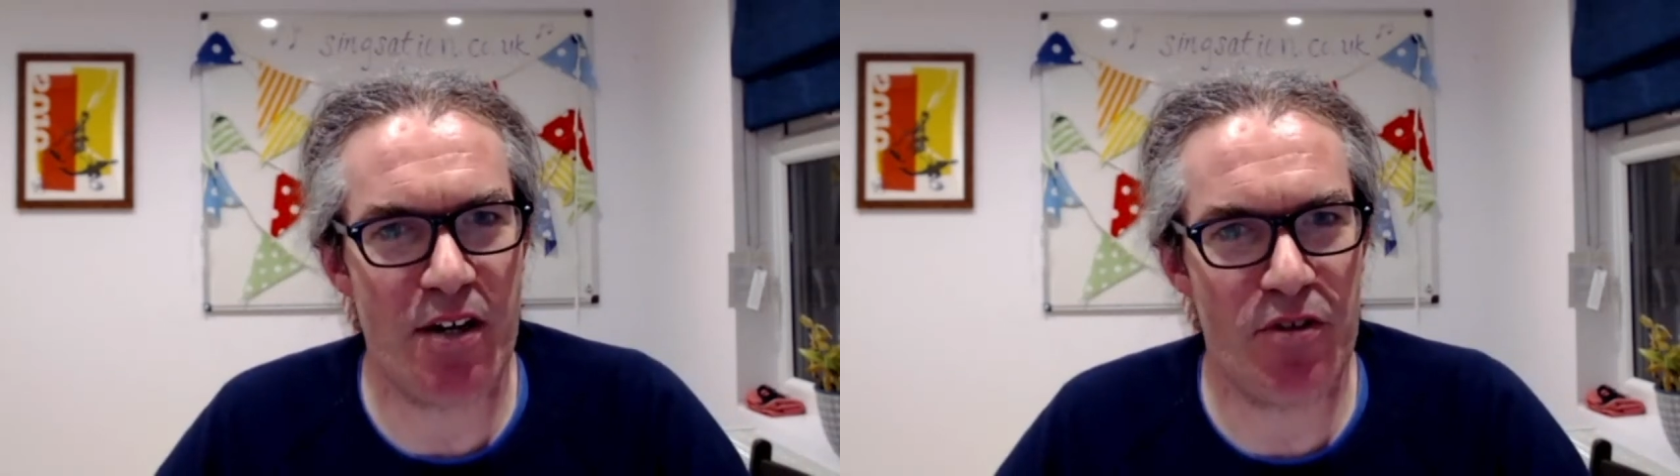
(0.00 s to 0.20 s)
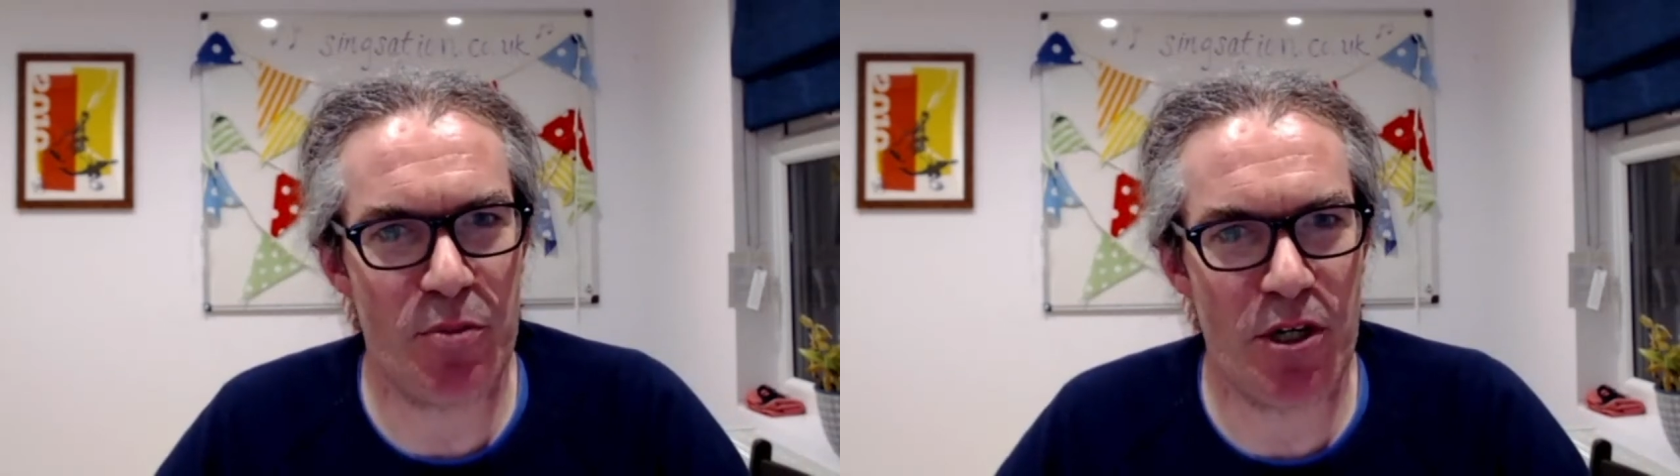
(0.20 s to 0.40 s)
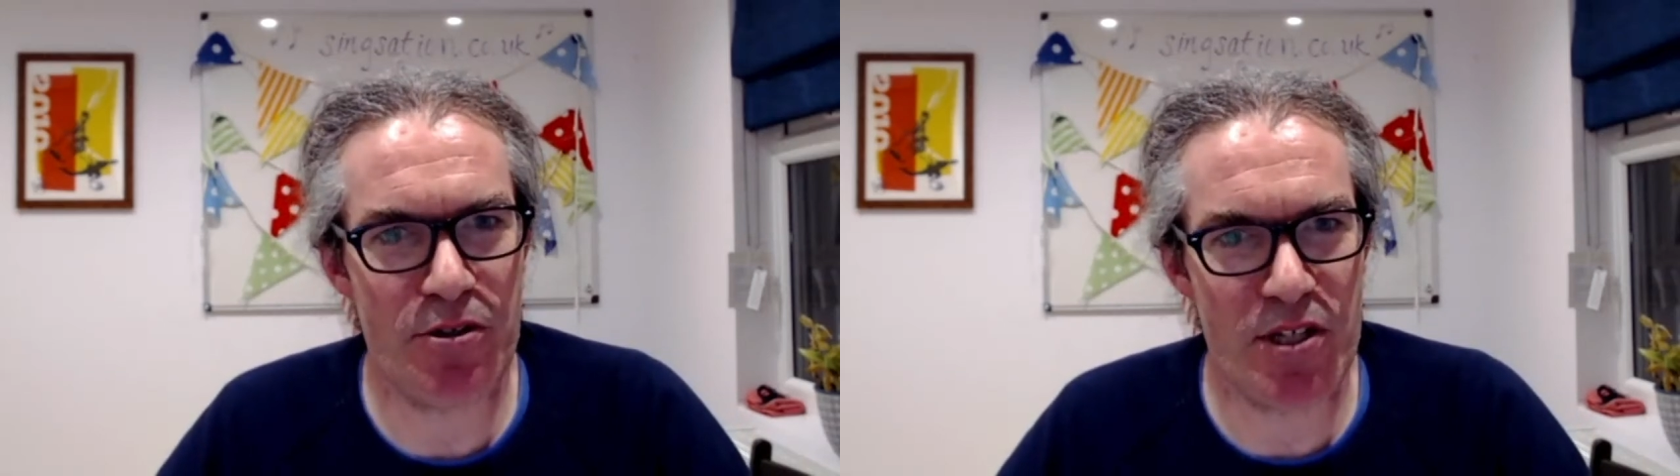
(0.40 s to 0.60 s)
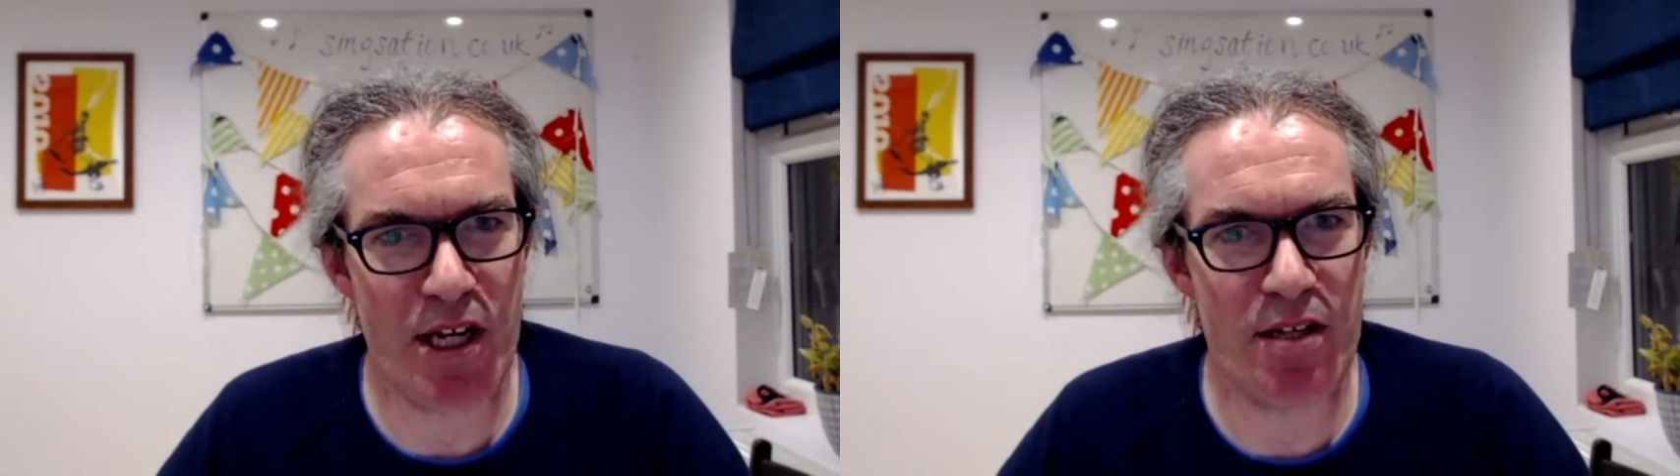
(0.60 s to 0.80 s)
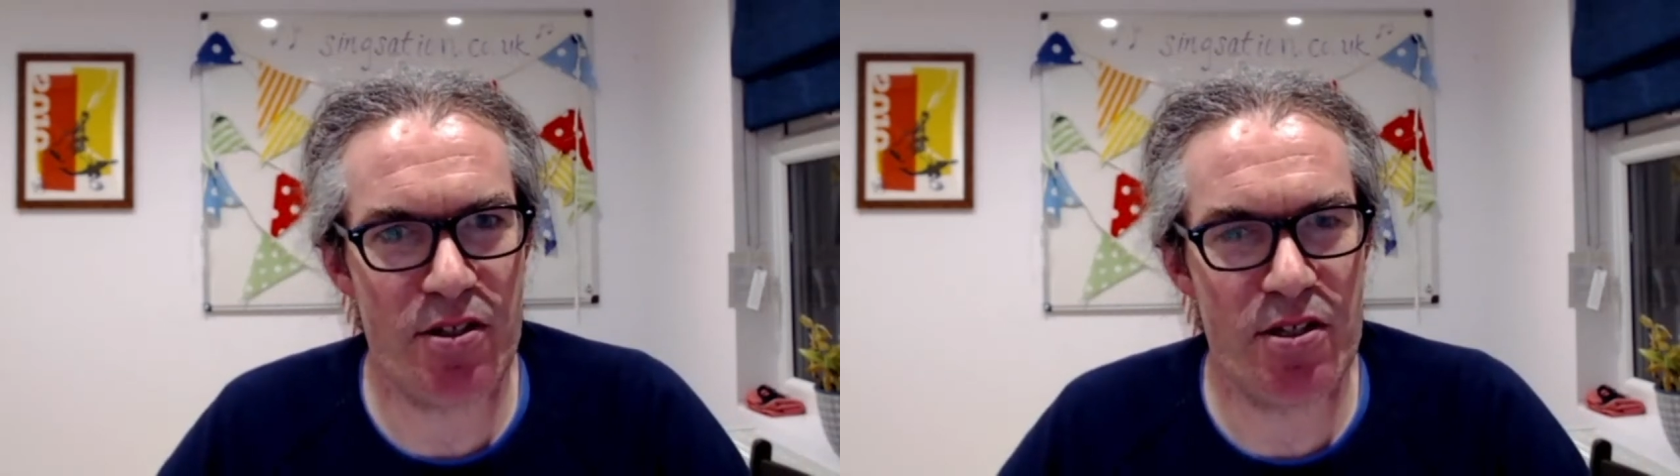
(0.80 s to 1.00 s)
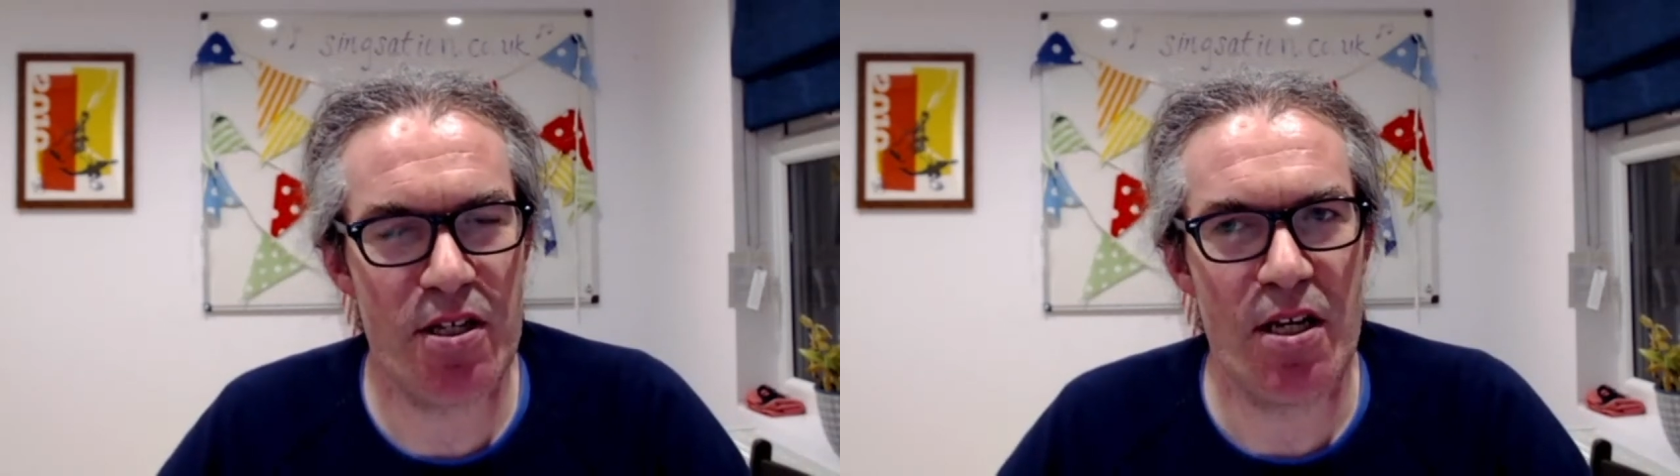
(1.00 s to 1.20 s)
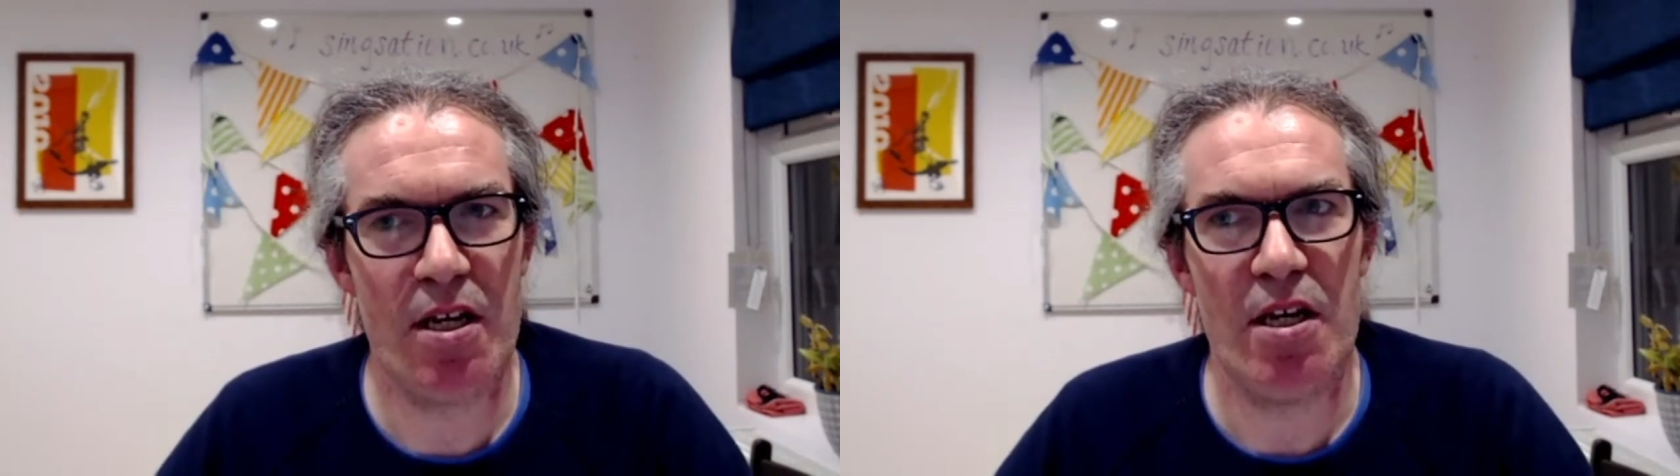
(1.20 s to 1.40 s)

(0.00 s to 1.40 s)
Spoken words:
out of the process